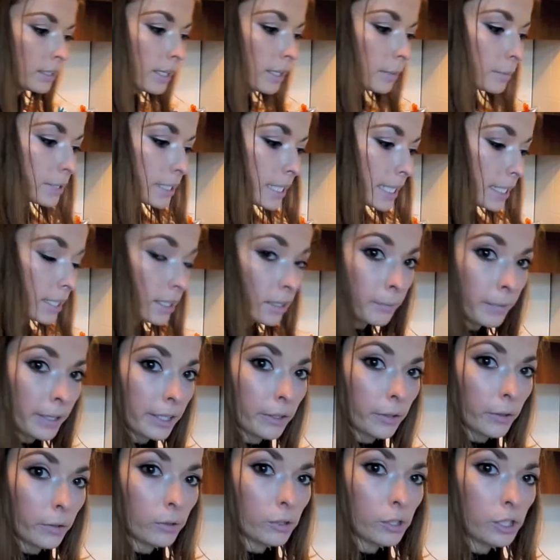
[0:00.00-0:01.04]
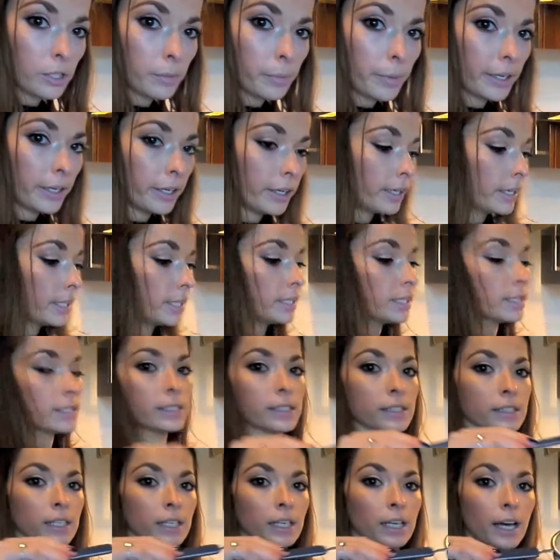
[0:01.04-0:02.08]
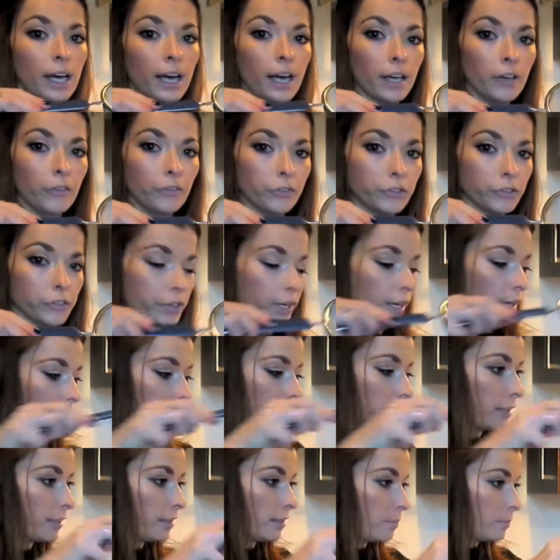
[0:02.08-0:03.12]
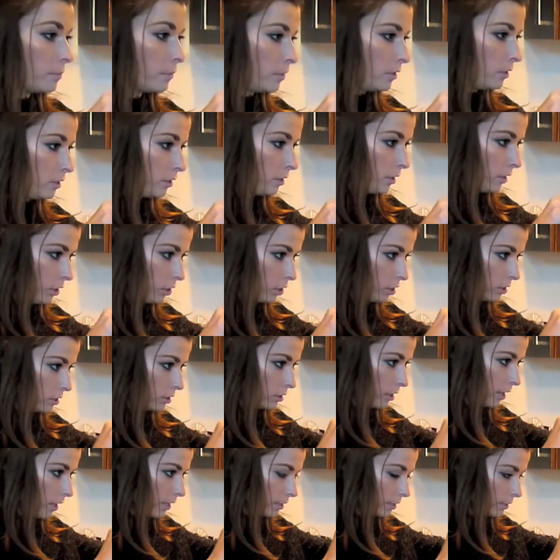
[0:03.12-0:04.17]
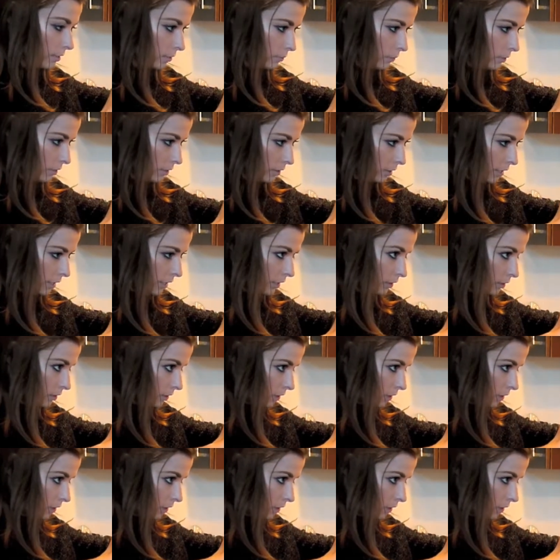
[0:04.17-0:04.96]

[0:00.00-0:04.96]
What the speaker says: I'm taking my goji berries. I've drained them and just tossed them in there.